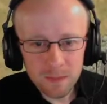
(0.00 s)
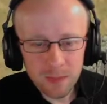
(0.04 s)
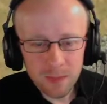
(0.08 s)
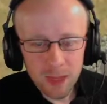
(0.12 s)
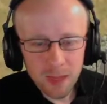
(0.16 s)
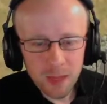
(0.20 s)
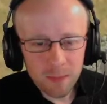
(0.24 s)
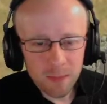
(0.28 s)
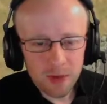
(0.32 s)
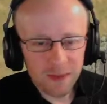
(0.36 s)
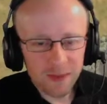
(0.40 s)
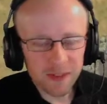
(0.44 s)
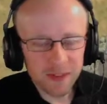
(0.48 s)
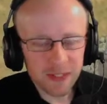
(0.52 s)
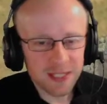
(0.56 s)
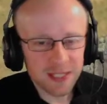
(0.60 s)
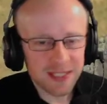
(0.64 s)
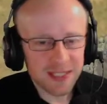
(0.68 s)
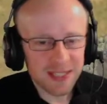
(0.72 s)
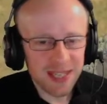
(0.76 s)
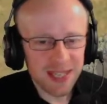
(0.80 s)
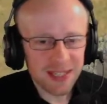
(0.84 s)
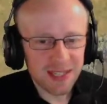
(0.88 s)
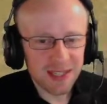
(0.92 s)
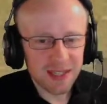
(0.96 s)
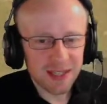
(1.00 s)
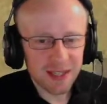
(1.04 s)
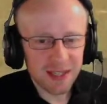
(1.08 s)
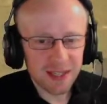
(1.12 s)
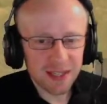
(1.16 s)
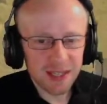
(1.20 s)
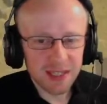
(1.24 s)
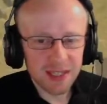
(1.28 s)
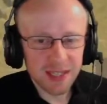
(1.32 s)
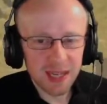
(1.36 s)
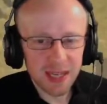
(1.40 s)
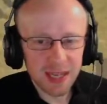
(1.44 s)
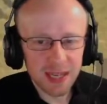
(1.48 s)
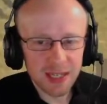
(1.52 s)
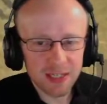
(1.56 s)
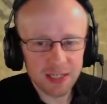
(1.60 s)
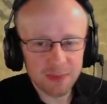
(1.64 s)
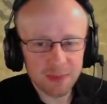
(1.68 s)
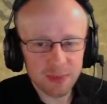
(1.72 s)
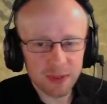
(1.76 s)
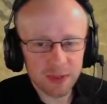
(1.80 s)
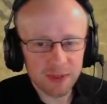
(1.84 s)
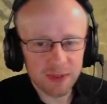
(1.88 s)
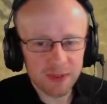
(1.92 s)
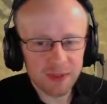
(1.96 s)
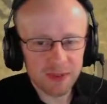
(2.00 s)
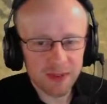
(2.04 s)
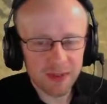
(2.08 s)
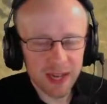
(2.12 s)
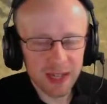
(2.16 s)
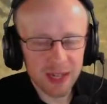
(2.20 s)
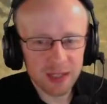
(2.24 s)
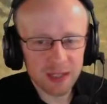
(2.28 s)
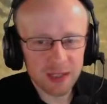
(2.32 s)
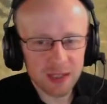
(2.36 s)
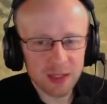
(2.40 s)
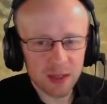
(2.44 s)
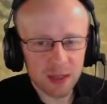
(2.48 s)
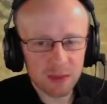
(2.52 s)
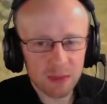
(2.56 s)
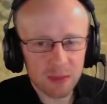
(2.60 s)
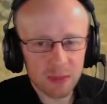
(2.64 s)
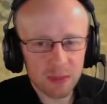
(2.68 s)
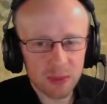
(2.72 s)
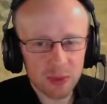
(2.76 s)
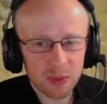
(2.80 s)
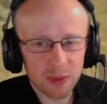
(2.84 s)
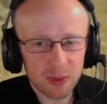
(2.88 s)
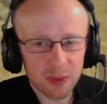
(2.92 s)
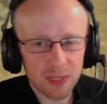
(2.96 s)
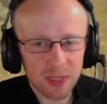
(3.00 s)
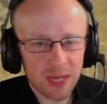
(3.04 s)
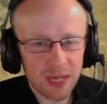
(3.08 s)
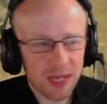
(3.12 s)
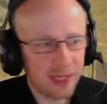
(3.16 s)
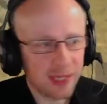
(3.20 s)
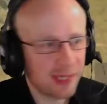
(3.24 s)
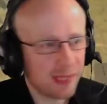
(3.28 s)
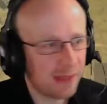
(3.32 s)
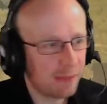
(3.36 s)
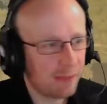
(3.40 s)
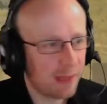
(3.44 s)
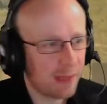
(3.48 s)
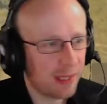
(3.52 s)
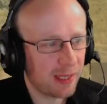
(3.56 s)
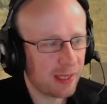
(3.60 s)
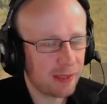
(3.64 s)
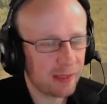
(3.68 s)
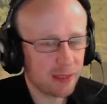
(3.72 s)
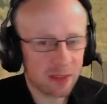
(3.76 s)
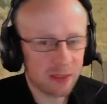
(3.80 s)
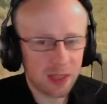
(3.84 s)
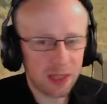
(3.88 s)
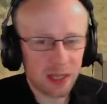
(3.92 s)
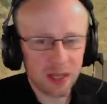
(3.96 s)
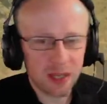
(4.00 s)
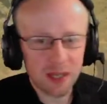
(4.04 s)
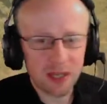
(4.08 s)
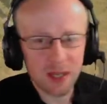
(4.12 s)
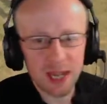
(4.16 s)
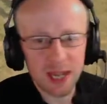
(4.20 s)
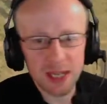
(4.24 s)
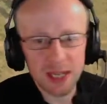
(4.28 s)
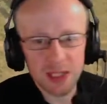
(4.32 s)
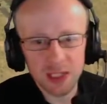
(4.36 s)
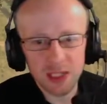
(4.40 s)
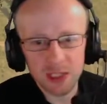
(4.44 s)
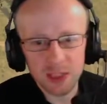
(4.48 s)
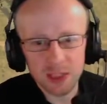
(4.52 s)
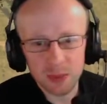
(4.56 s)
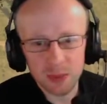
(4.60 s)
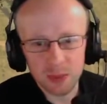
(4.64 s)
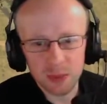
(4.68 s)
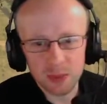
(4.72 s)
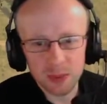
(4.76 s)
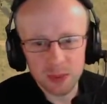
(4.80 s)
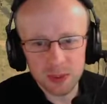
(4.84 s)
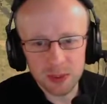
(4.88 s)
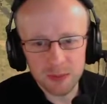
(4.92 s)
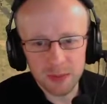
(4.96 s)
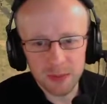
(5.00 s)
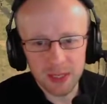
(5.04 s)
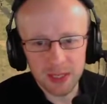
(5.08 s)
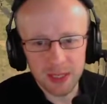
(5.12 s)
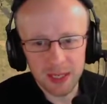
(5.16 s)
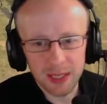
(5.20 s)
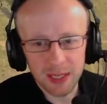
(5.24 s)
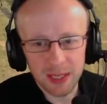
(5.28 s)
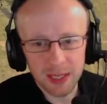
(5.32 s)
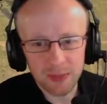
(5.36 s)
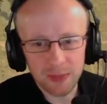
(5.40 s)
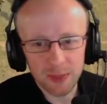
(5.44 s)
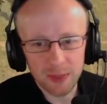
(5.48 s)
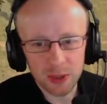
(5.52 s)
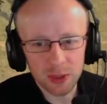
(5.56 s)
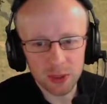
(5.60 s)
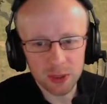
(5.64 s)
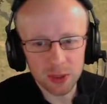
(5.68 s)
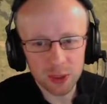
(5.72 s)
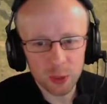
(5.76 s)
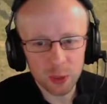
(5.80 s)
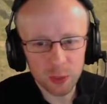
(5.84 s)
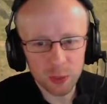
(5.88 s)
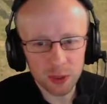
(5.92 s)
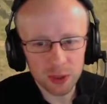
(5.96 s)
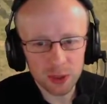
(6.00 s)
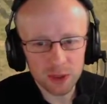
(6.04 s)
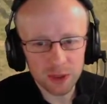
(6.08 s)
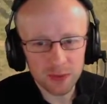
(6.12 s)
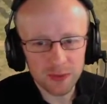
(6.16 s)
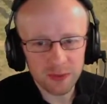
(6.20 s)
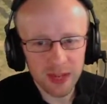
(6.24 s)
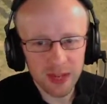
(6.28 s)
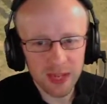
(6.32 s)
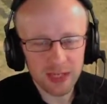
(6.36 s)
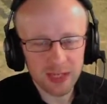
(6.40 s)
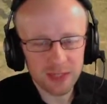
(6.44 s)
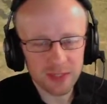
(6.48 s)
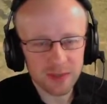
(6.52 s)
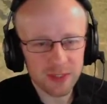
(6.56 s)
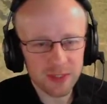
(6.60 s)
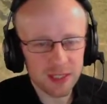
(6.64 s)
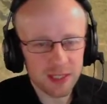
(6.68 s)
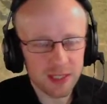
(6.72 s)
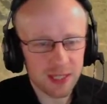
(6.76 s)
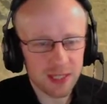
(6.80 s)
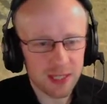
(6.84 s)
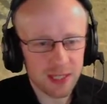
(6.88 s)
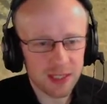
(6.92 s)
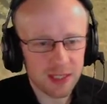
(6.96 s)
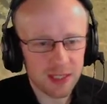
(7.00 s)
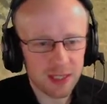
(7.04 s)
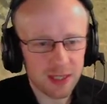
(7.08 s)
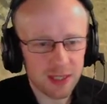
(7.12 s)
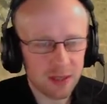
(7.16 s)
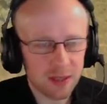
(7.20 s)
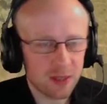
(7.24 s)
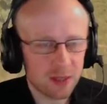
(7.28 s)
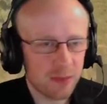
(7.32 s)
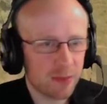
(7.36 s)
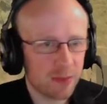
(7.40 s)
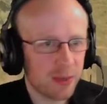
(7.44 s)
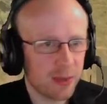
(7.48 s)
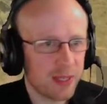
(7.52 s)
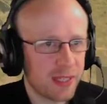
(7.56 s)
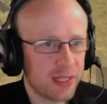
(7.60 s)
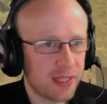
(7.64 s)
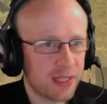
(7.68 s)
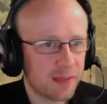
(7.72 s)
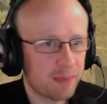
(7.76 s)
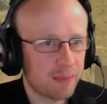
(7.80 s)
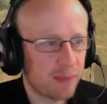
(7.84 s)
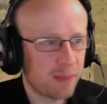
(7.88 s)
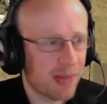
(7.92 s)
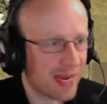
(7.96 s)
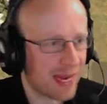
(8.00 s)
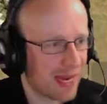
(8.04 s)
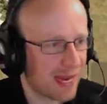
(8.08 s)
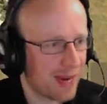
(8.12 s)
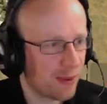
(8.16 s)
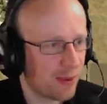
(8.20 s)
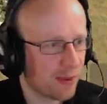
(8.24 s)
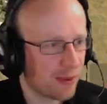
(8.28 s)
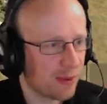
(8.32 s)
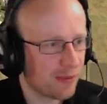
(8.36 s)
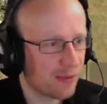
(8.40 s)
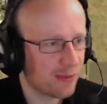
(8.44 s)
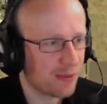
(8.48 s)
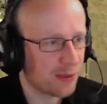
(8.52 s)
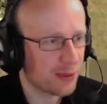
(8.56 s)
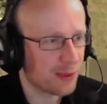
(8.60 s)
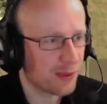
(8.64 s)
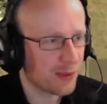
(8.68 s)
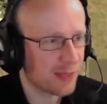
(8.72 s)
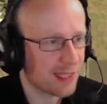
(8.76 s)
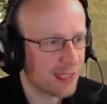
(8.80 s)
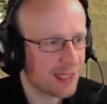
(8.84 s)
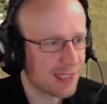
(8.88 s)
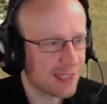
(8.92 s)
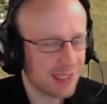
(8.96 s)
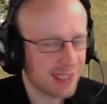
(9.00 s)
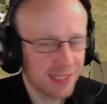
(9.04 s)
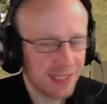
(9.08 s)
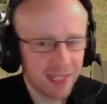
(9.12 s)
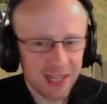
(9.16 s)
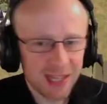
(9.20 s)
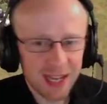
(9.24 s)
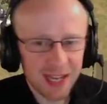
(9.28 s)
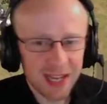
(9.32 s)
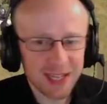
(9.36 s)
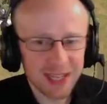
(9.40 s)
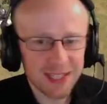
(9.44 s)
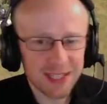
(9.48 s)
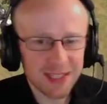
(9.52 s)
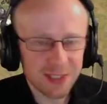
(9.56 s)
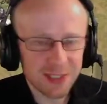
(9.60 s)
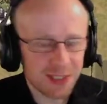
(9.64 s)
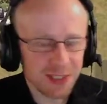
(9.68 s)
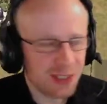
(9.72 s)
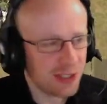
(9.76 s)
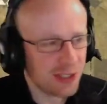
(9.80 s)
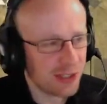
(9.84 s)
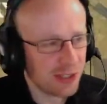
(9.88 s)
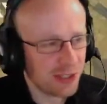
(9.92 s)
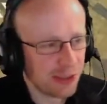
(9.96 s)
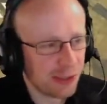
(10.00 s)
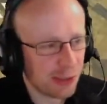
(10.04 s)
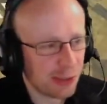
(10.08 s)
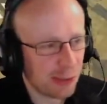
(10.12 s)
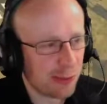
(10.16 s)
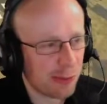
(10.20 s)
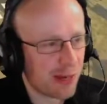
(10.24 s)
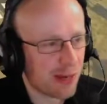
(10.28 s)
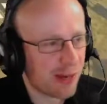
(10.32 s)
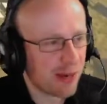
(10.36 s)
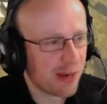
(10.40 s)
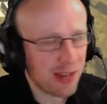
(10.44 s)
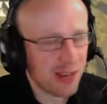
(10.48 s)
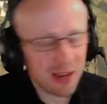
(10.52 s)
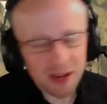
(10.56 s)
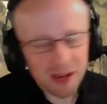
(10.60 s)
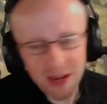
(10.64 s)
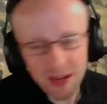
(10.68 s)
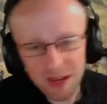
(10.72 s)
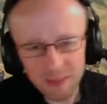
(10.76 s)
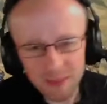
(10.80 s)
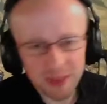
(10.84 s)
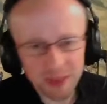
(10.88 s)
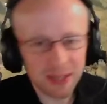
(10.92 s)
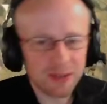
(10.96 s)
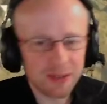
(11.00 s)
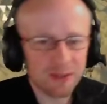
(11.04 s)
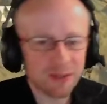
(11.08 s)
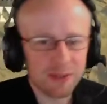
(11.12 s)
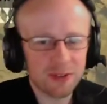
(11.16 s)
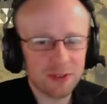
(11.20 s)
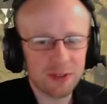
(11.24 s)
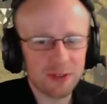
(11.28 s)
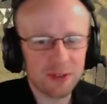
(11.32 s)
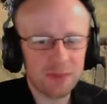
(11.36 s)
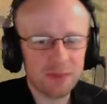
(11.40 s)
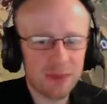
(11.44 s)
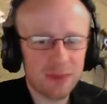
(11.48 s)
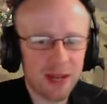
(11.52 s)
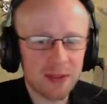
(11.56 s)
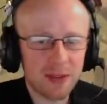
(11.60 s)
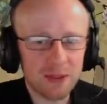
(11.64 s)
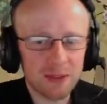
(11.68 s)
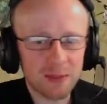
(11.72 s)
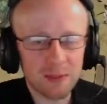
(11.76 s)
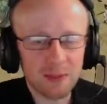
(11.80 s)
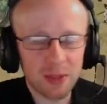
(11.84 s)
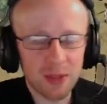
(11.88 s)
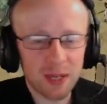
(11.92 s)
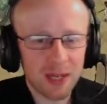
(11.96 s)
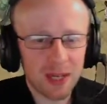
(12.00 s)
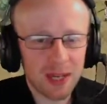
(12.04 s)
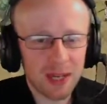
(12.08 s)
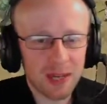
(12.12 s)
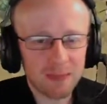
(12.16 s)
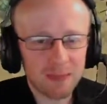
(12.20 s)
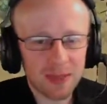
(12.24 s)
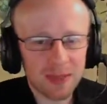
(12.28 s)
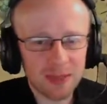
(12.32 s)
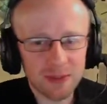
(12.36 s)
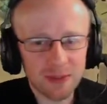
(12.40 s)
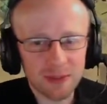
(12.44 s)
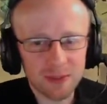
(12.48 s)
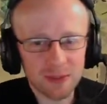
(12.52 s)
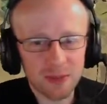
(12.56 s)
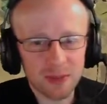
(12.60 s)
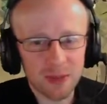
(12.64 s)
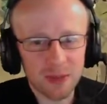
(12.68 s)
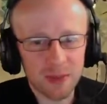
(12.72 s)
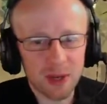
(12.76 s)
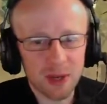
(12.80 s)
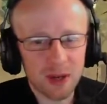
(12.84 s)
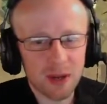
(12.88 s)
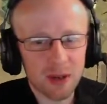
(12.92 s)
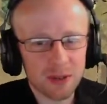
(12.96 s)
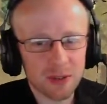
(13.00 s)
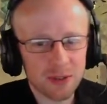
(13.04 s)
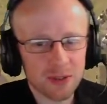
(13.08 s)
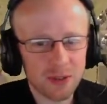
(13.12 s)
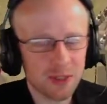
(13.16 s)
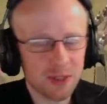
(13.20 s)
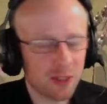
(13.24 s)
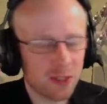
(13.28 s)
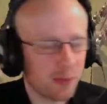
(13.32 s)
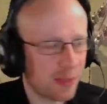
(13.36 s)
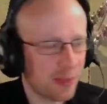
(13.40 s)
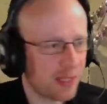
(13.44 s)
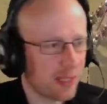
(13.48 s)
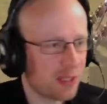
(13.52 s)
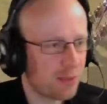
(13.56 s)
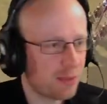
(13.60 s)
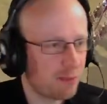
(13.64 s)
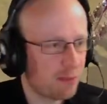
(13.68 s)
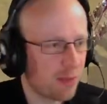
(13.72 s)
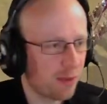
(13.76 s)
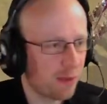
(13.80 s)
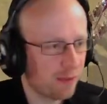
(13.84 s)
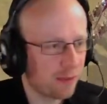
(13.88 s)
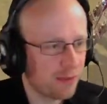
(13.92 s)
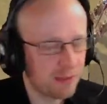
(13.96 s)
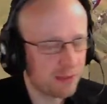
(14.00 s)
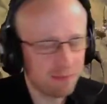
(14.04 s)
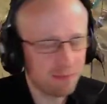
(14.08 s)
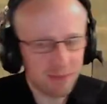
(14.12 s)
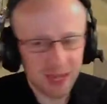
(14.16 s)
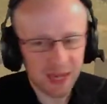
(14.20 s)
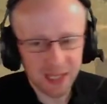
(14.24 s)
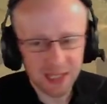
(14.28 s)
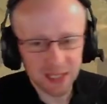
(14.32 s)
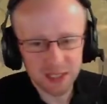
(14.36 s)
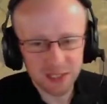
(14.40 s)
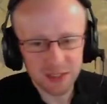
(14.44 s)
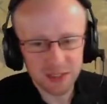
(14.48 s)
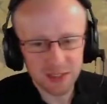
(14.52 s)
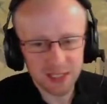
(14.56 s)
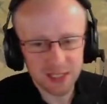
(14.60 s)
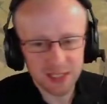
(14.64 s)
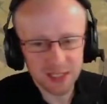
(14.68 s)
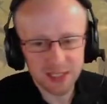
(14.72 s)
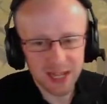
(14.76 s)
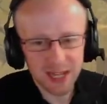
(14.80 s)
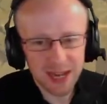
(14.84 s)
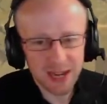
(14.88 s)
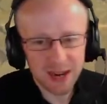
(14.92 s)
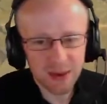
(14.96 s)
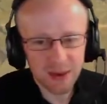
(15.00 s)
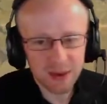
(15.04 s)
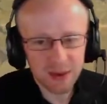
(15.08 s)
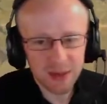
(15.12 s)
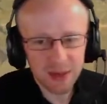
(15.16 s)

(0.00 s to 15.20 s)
But I think the centre is his, but the flanks are more likely being edging towards me here. We've got a couple of good flanks for this next turn, but he's powering through this. And it's such an enjoyable battle. I like back and forth battles, but I like battles where we are just going to be both mega stressed out.